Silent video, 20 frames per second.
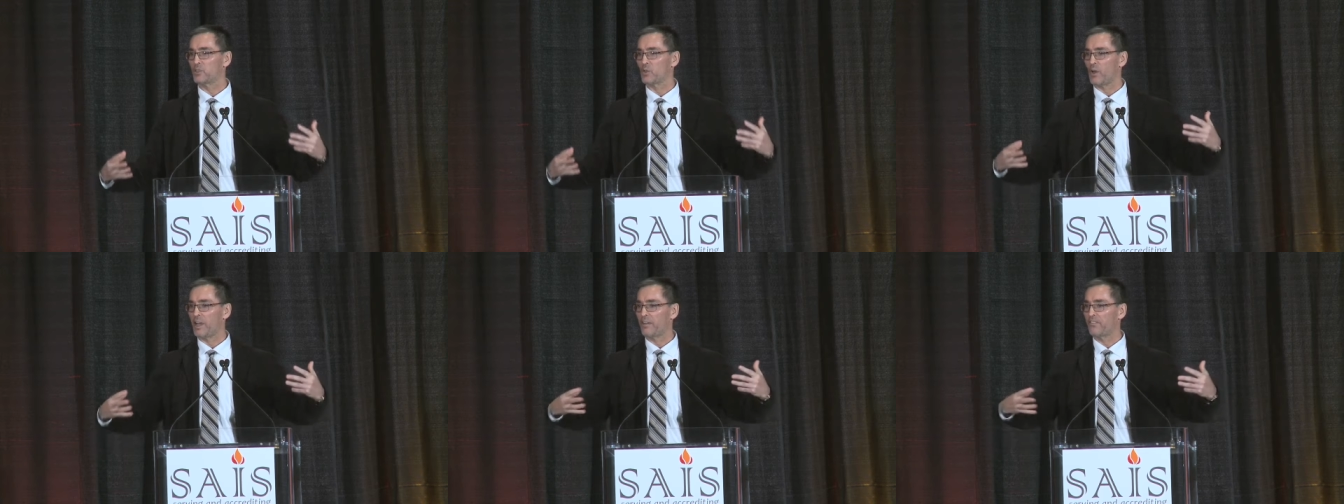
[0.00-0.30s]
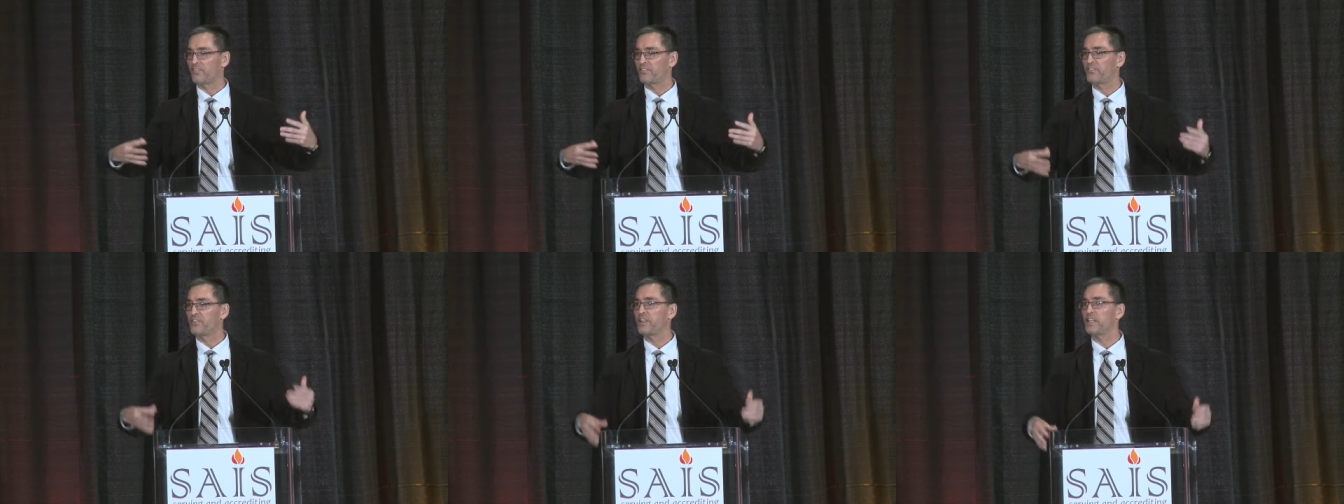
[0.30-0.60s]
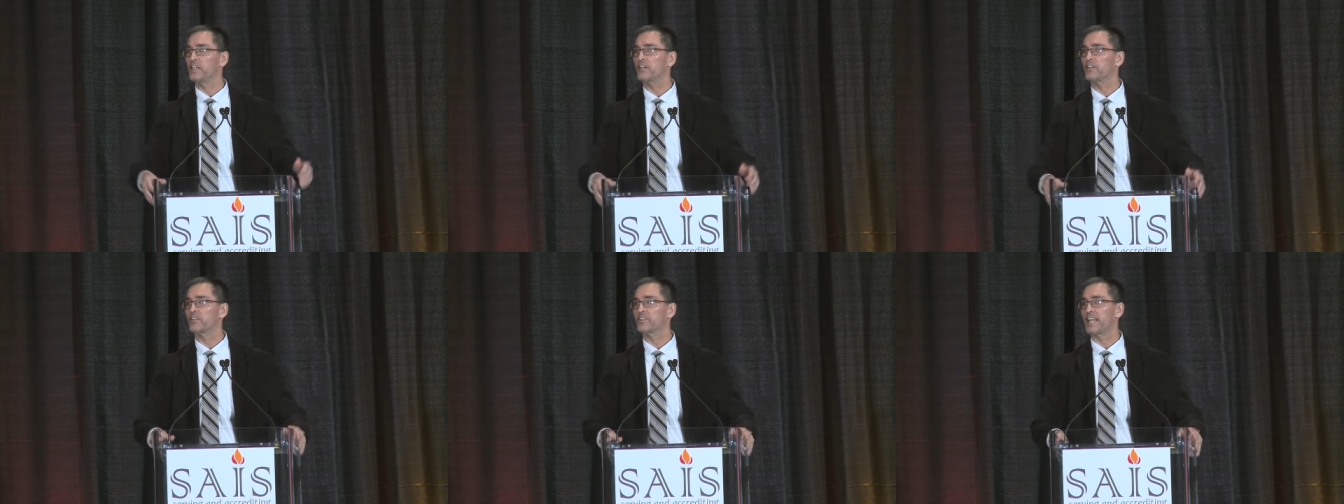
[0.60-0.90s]
so I
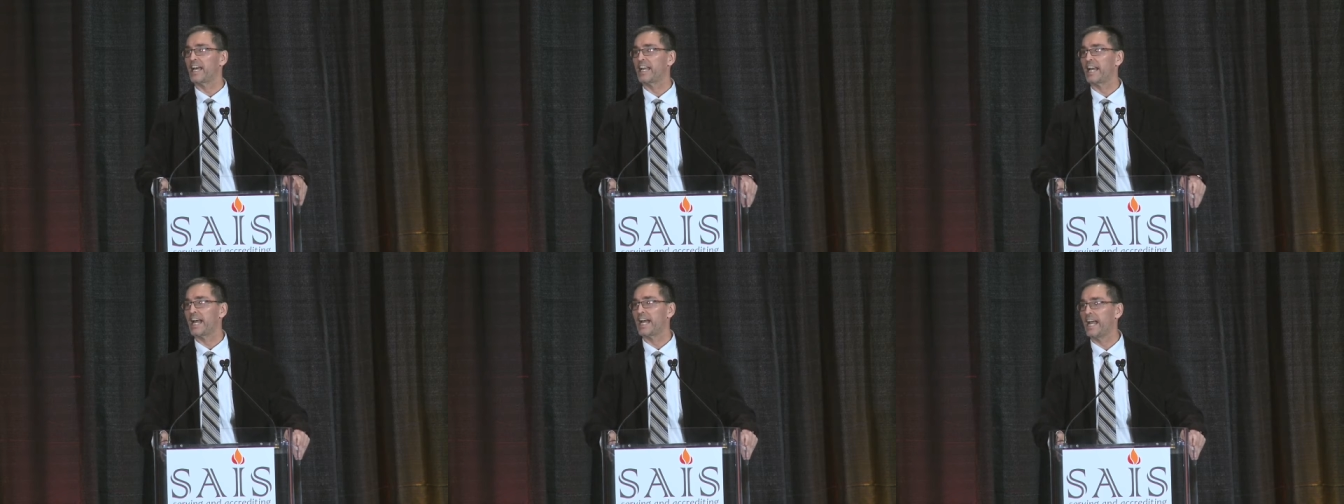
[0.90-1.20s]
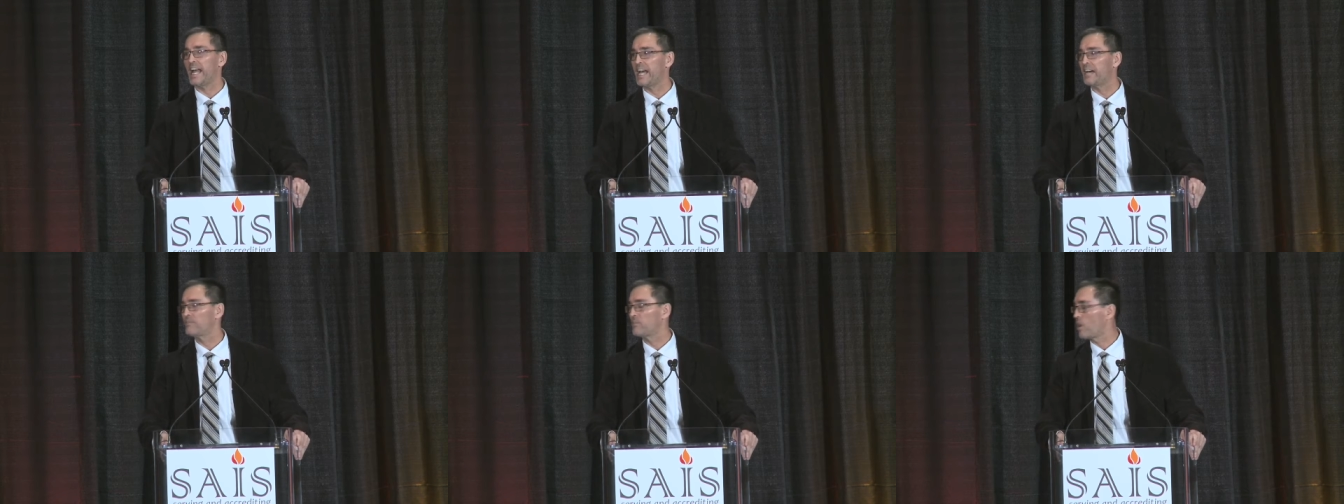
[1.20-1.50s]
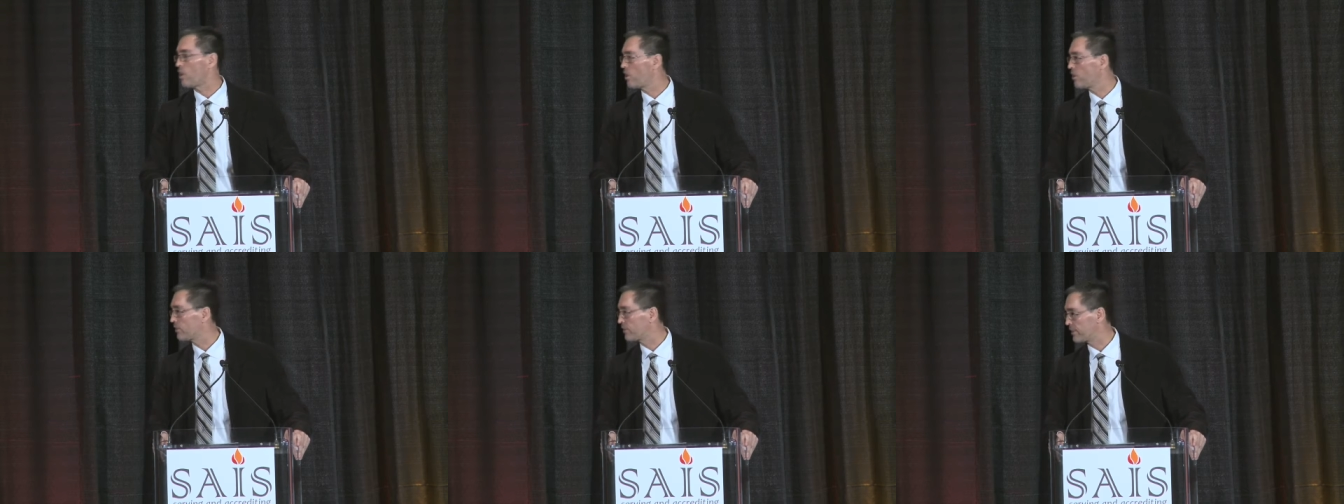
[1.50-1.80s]
feel that I have
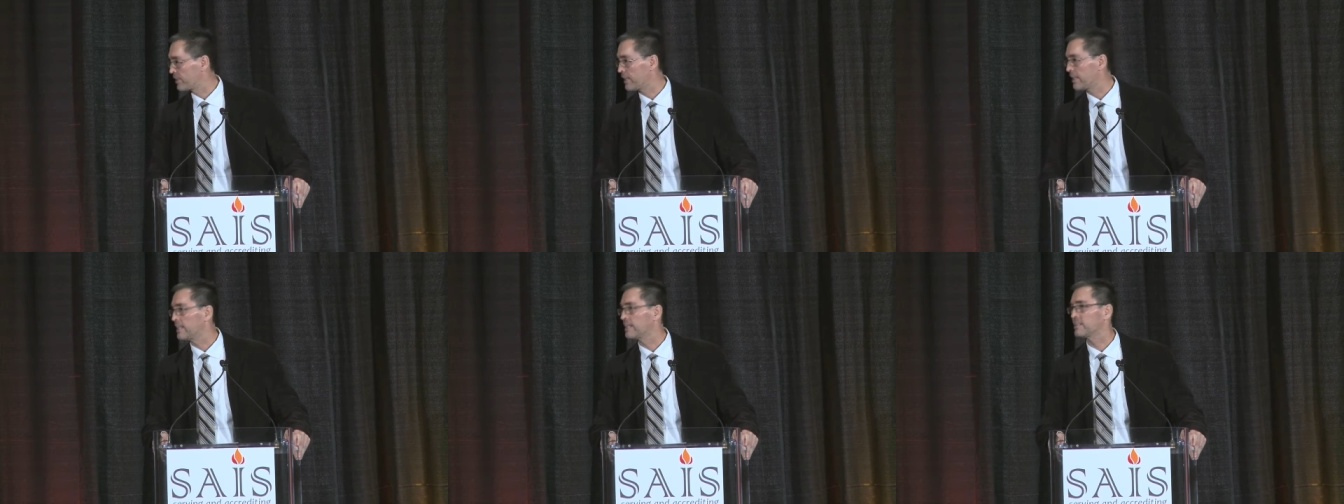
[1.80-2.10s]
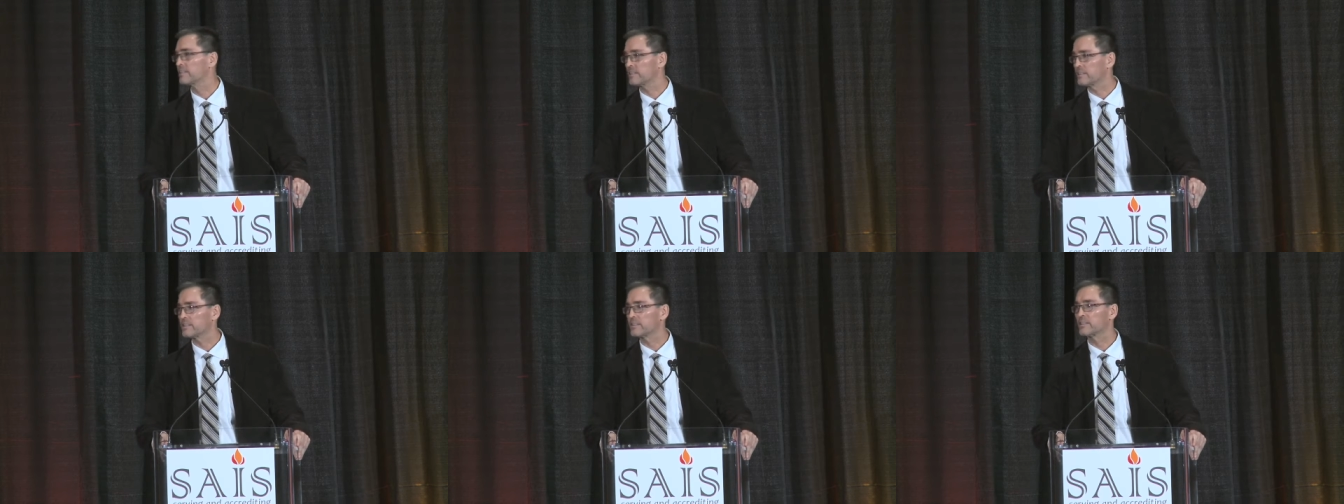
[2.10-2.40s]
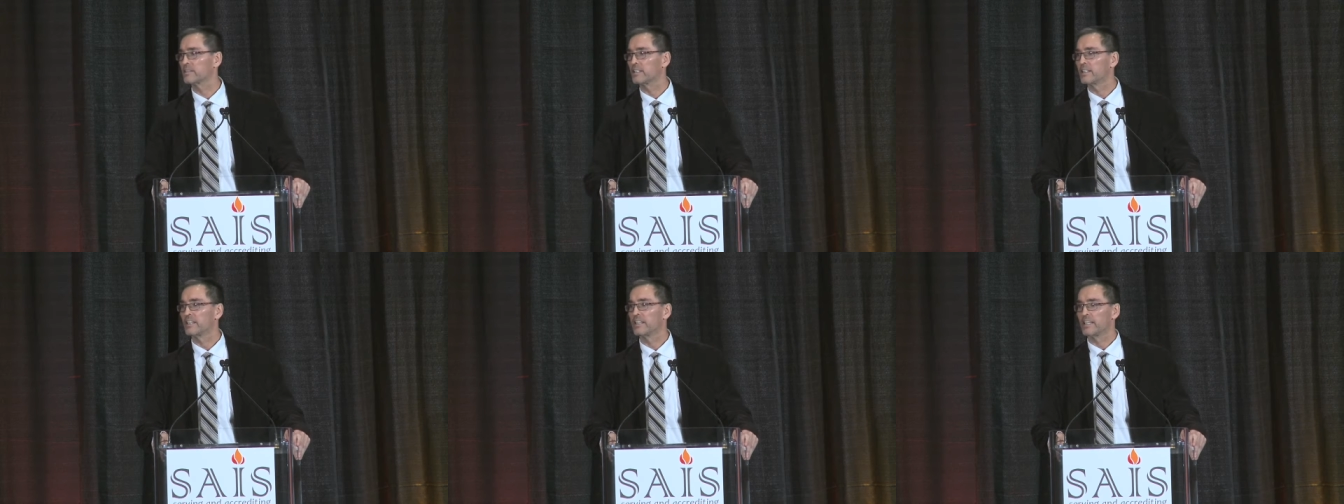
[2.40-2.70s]
all things
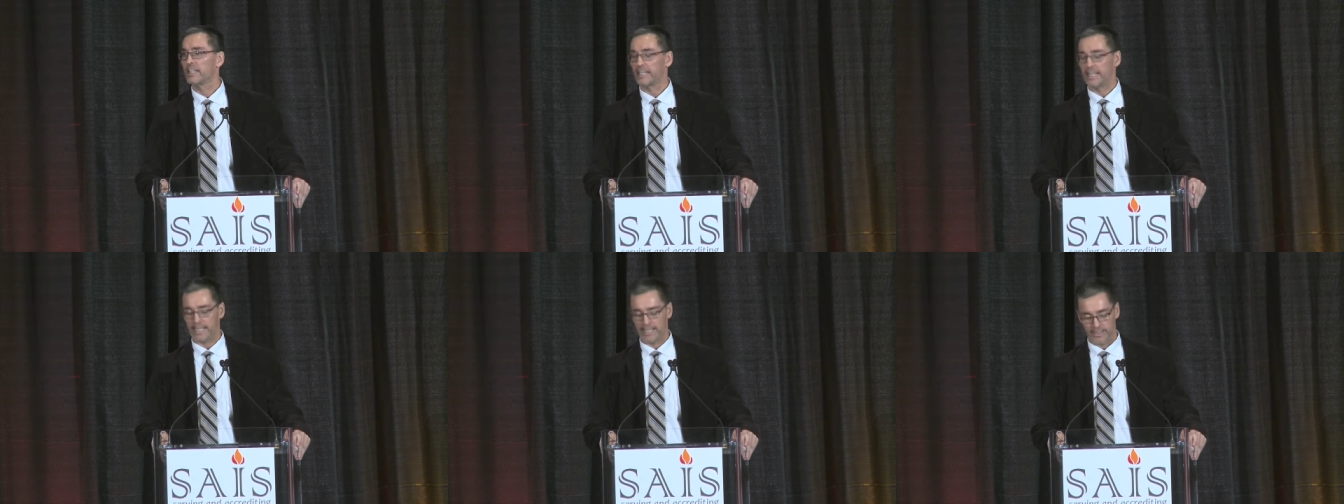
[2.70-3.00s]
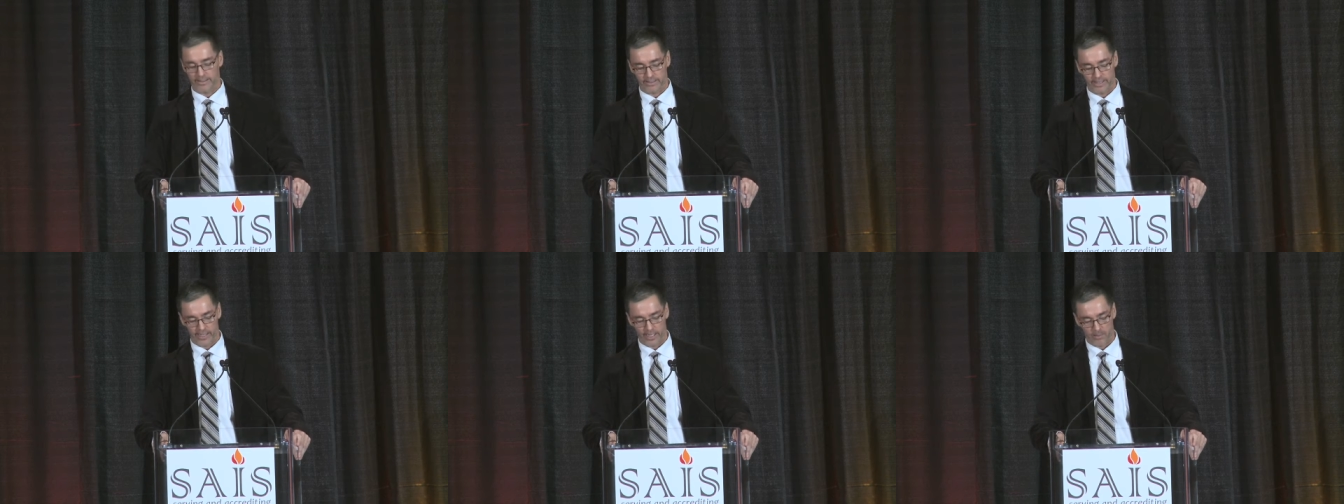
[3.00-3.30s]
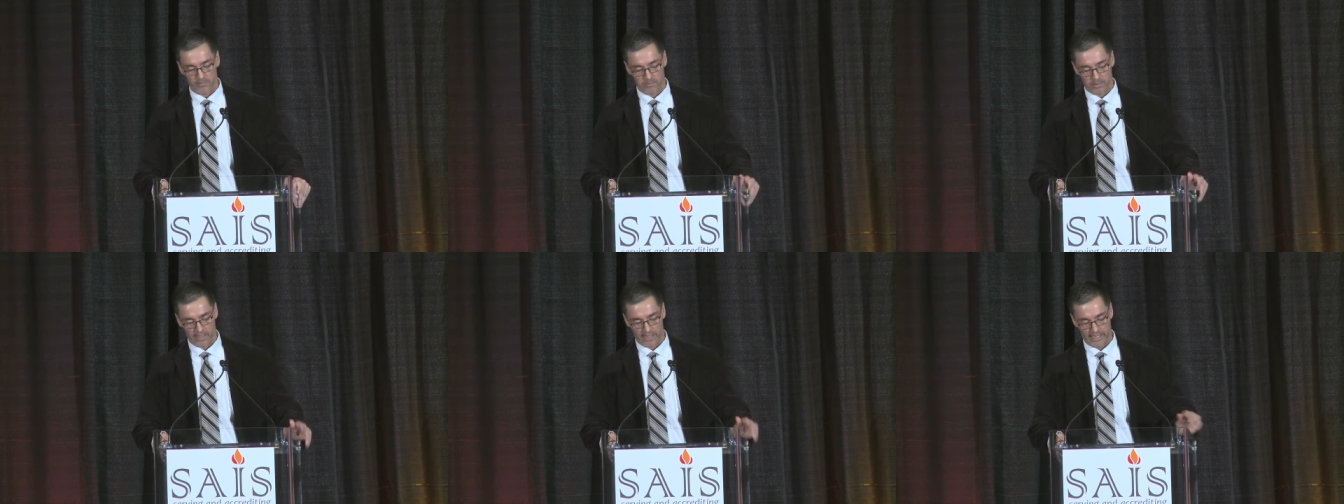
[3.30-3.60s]
in
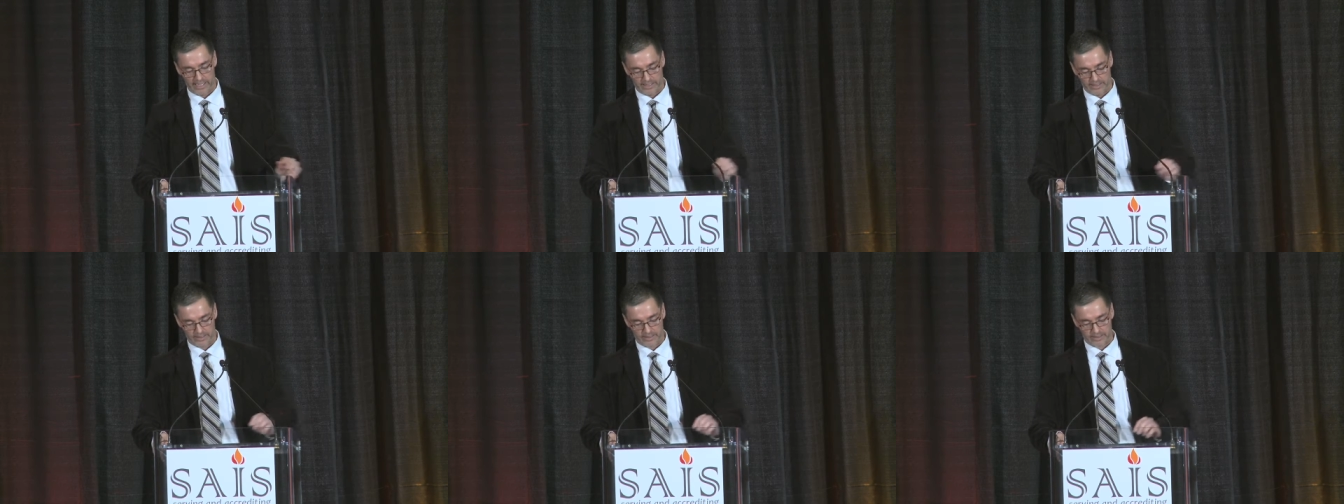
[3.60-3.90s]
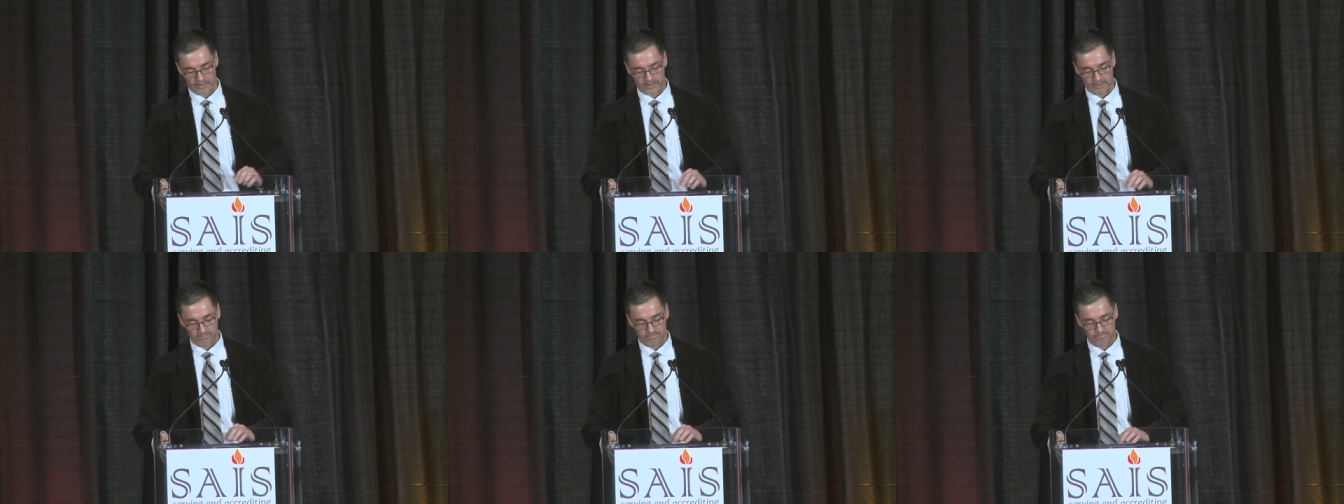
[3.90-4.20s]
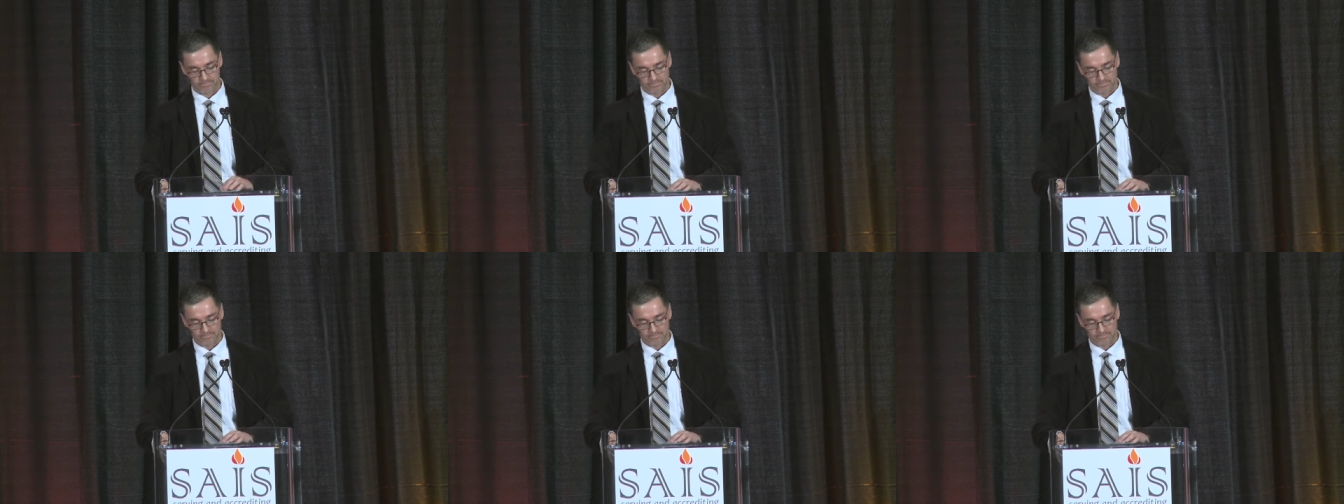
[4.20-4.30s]
their place.